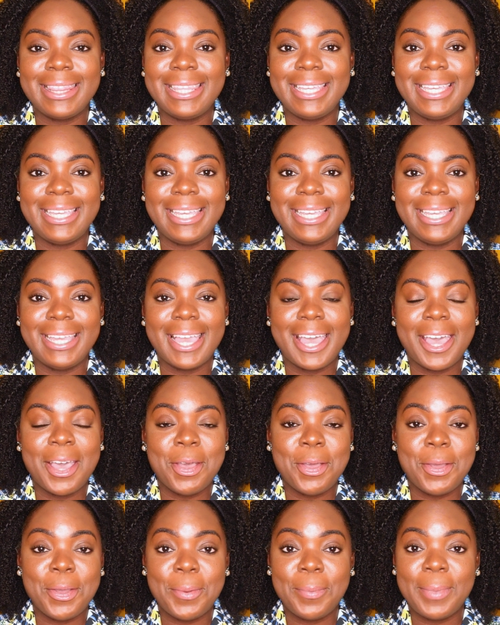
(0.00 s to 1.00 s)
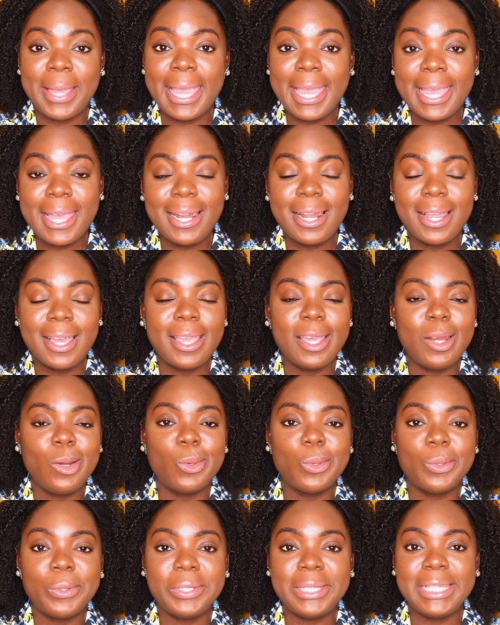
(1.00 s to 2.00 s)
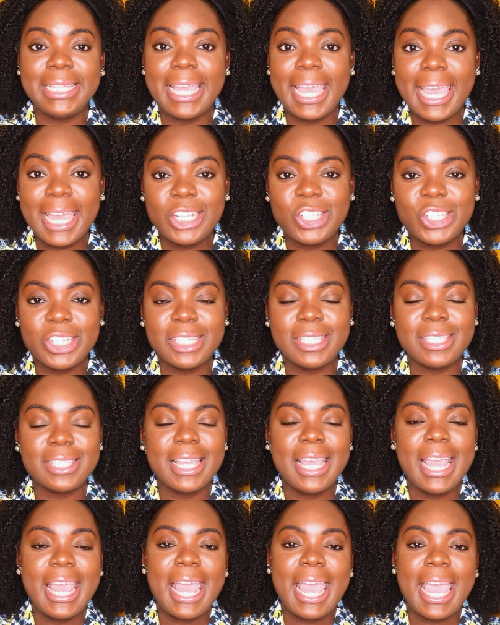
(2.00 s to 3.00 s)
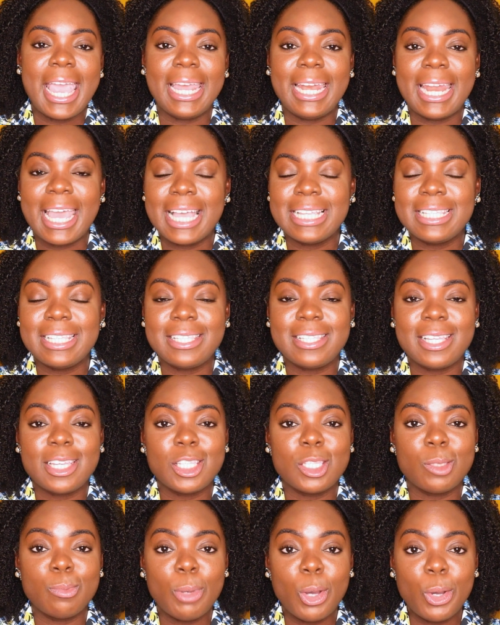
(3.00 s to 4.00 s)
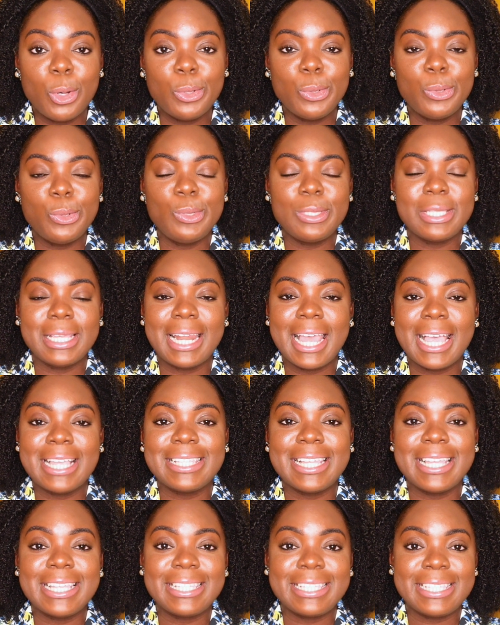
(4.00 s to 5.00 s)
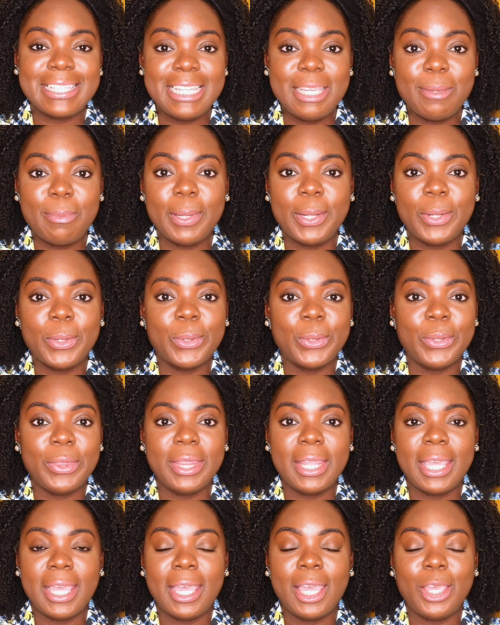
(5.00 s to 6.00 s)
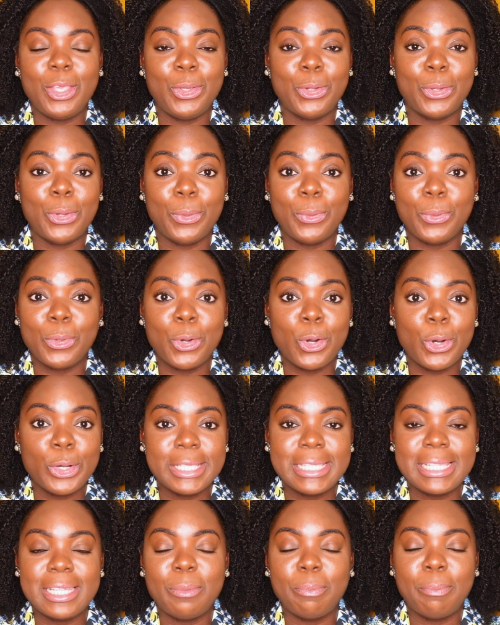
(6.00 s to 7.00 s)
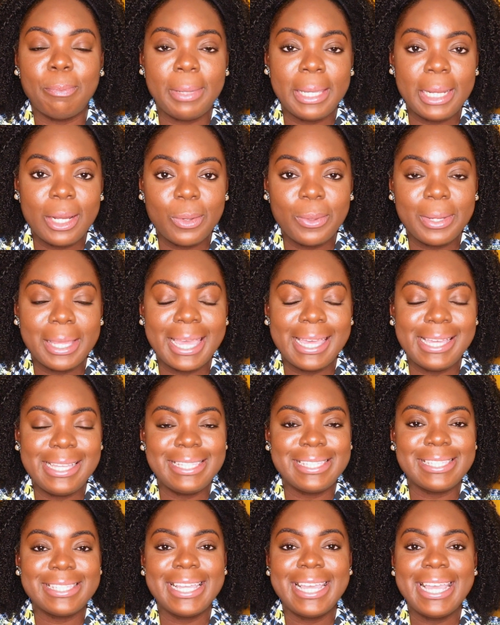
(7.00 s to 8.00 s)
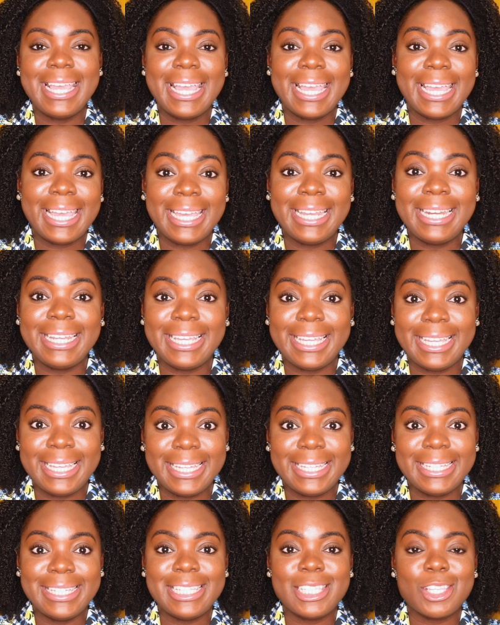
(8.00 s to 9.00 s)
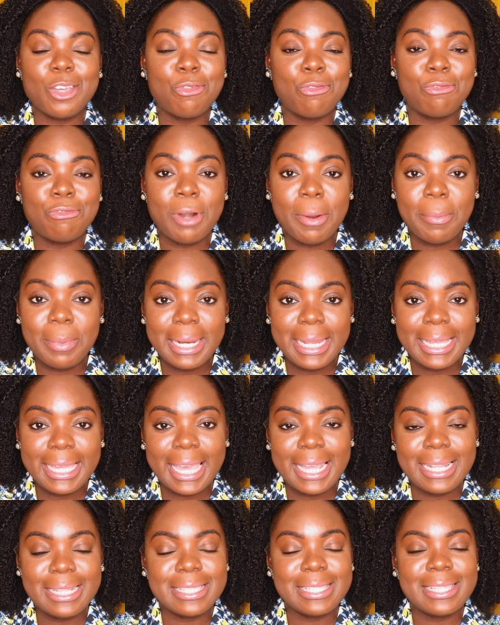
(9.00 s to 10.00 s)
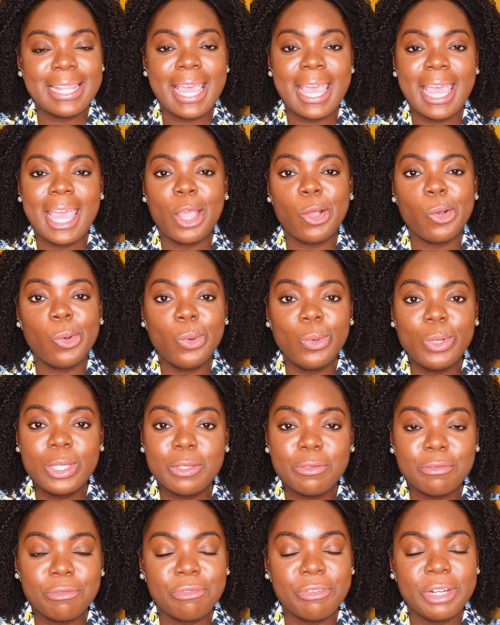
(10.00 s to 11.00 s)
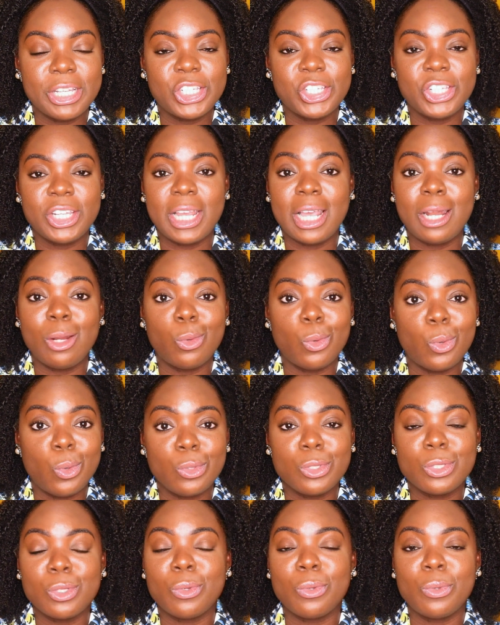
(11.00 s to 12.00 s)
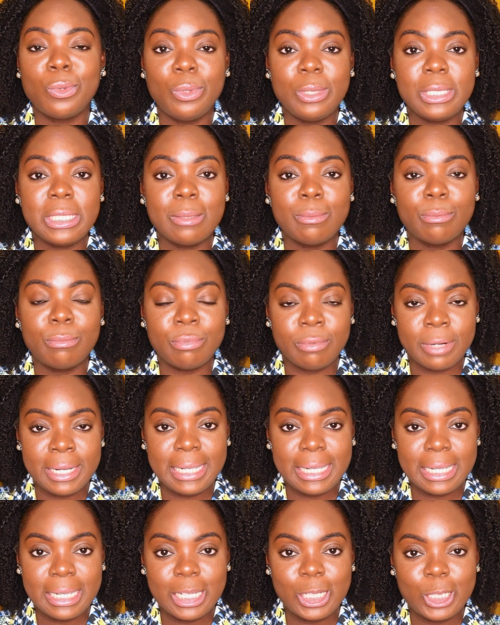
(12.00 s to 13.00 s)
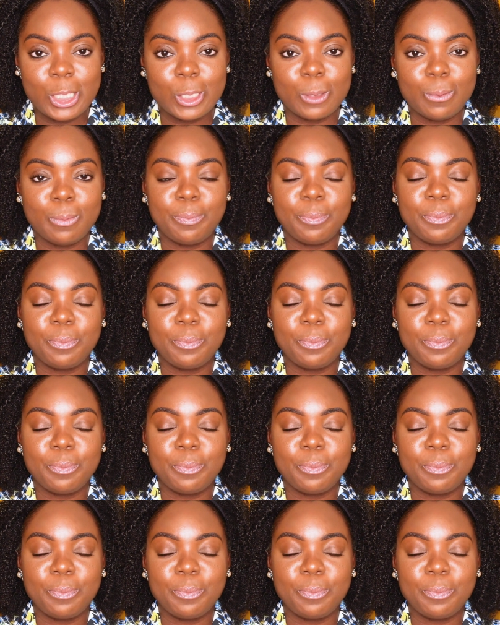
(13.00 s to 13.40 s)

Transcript: the hairline or the edges. And as it's exposed and as they're sleeping on their, cotton pillowcase, it is rubbing against there, causing friction and also causing breakage.